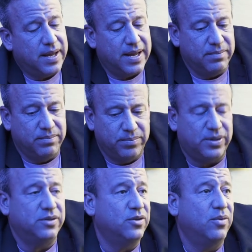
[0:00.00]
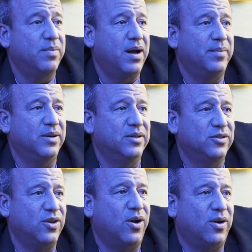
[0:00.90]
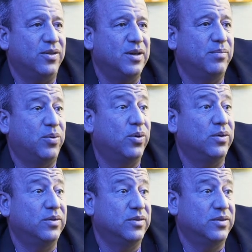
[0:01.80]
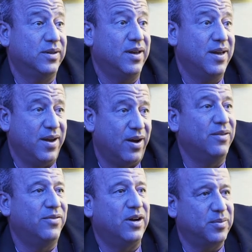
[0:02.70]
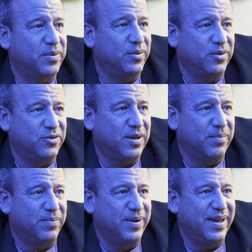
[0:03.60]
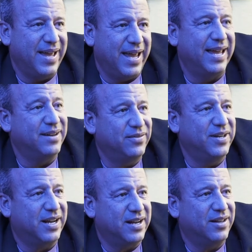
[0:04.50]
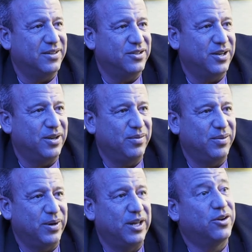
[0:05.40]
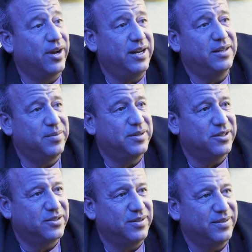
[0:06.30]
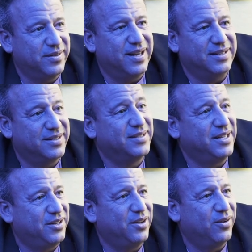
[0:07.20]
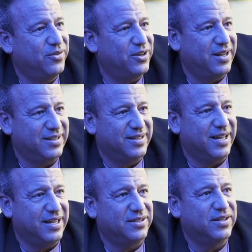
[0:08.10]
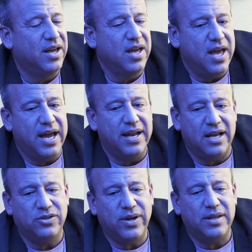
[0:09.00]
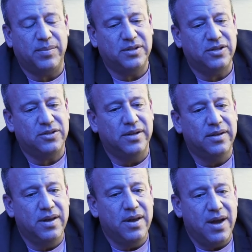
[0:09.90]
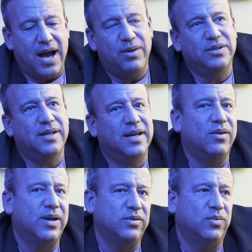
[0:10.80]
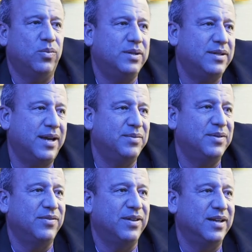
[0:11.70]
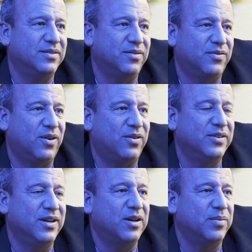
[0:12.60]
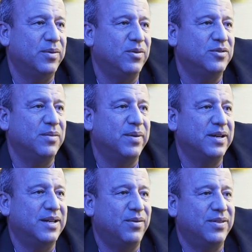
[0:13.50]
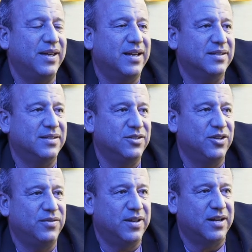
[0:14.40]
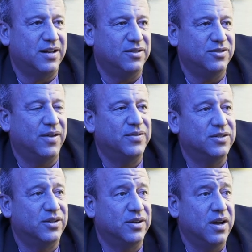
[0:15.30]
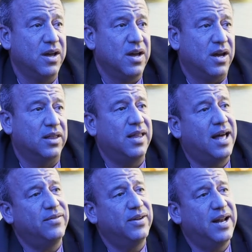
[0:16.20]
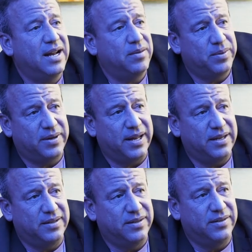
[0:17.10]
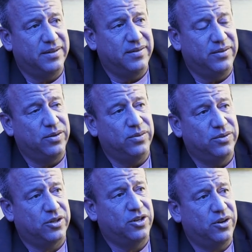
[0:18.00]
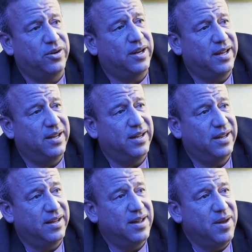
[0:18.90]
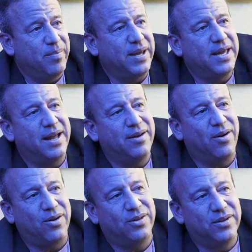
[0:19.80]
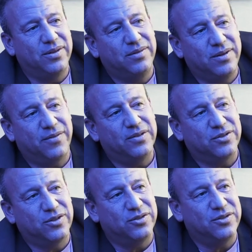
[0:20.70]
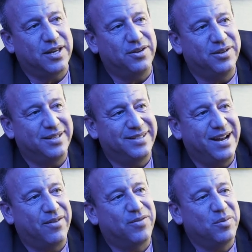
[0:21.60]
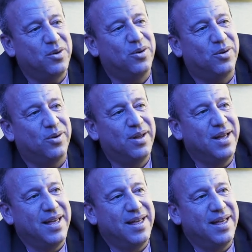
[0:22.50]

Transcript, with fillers: and president obama saw the importance of entrepreneurship mm-hmm. and of technology when he created the position as a cto of the united states yeah. and as you had the position i was thinking okay so what types of things evolve into entrepreneurship because i would think as the chief technology officer a lot of it had to pertain to to security Mm-hmm. But yet, all the different solutions that you listed out from Google,